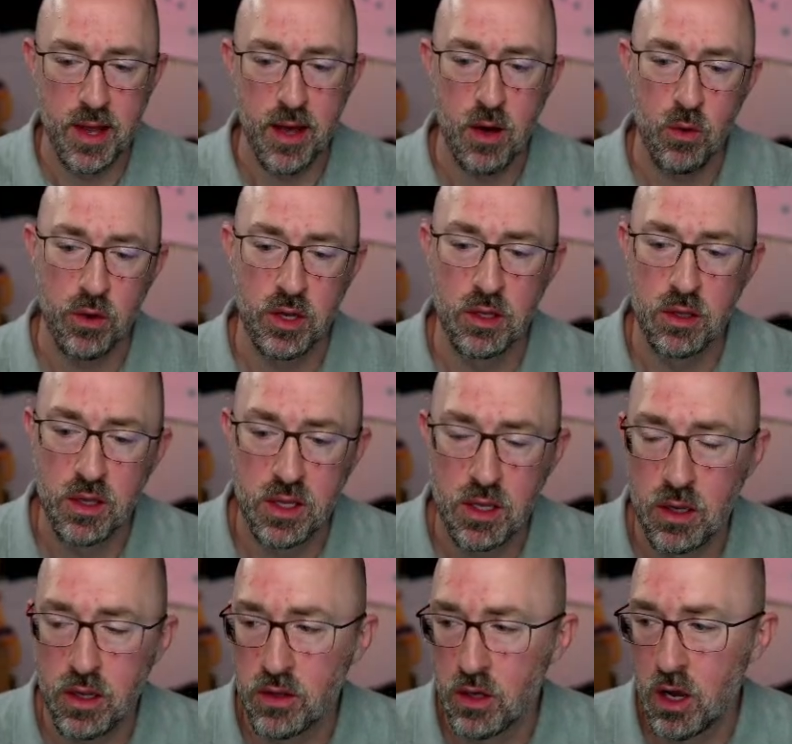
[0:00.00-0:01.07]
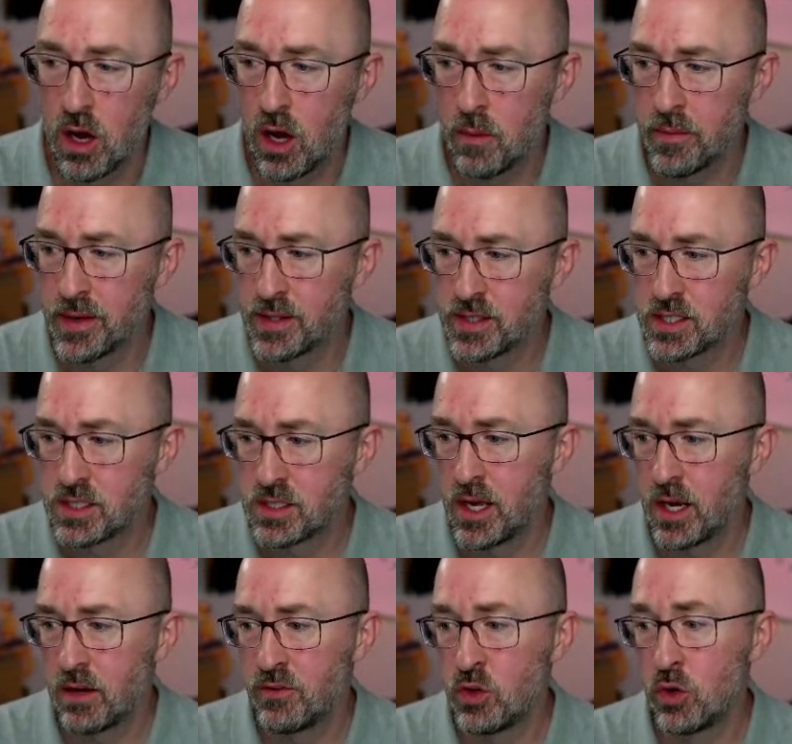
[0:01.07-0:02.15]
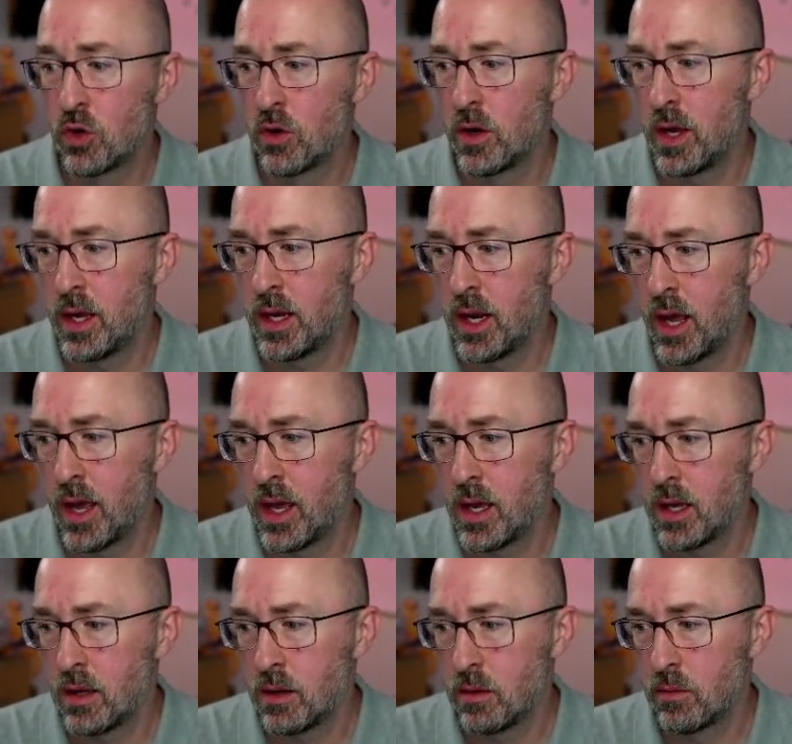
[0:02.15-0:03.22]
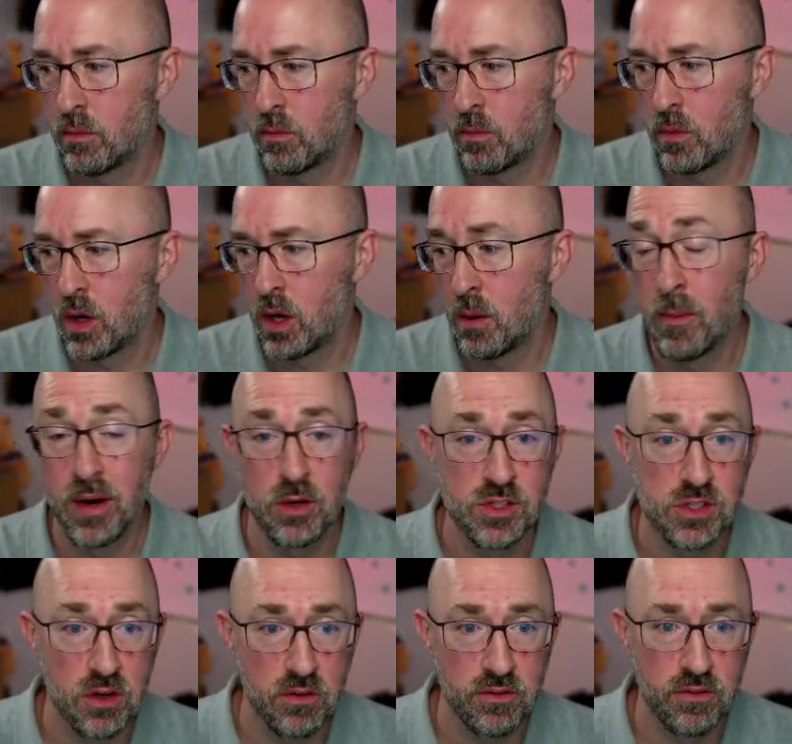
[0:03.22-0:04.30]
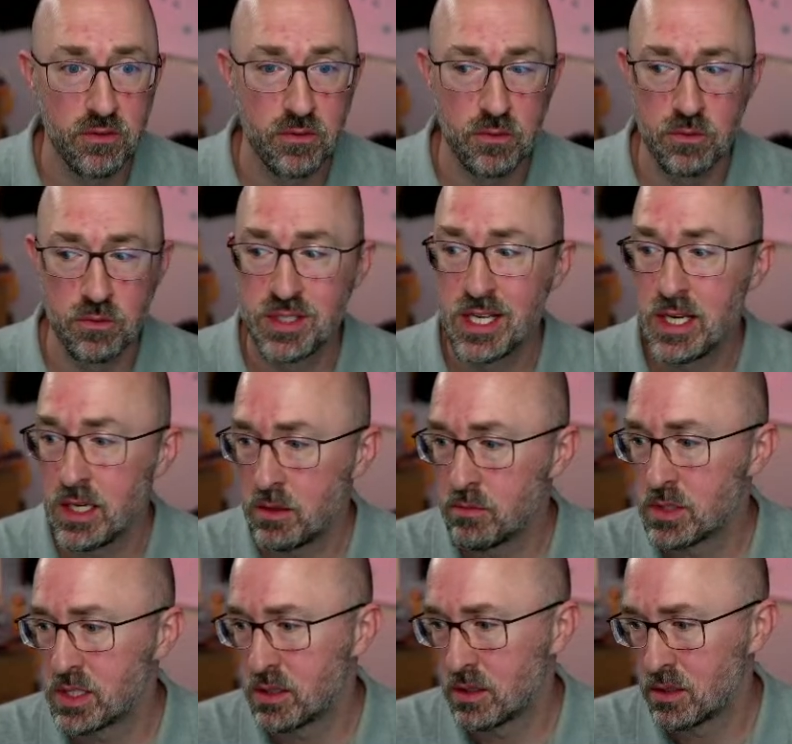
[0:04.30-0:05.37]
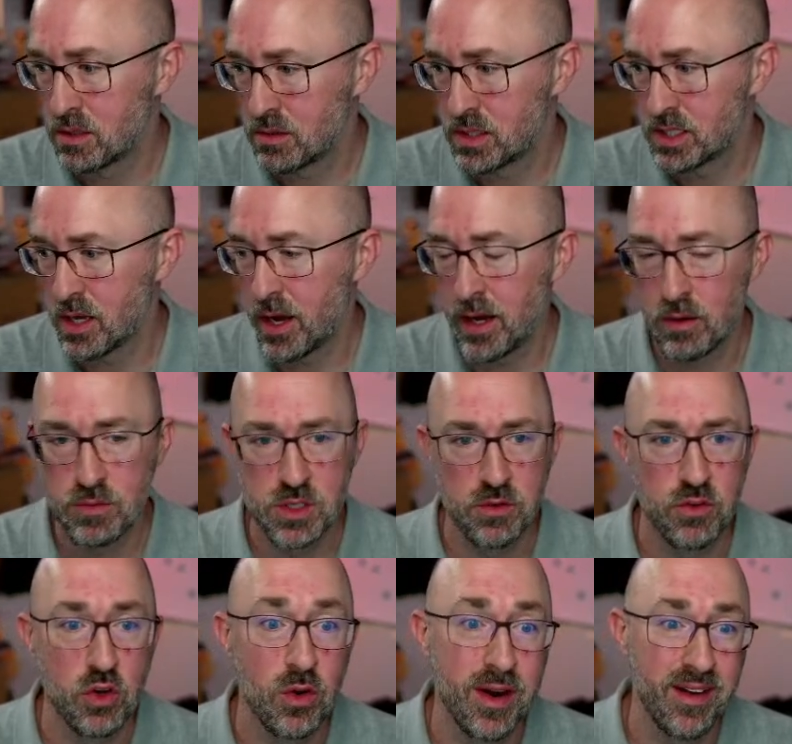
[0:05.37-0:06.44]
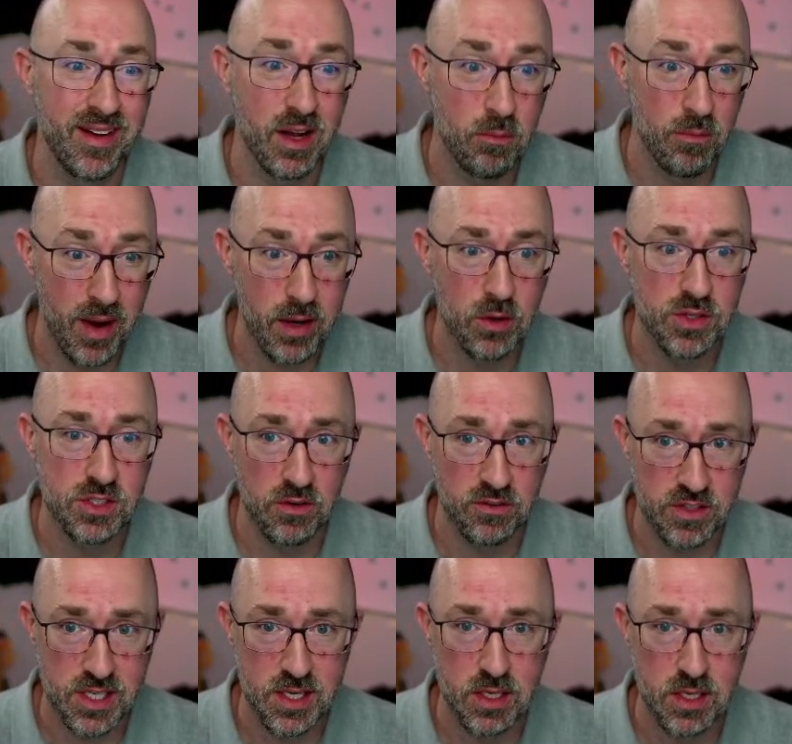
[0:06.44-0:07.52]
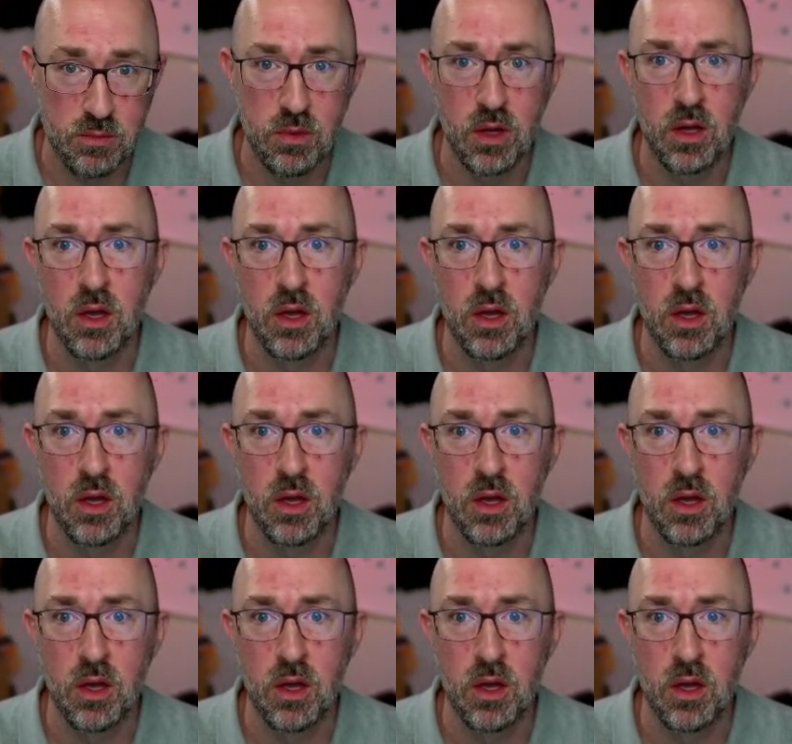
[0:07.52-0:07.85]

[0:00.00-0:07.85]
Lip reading: out in the comments that if you create a Microsoft Teams site, so if you create like a Microsoft team,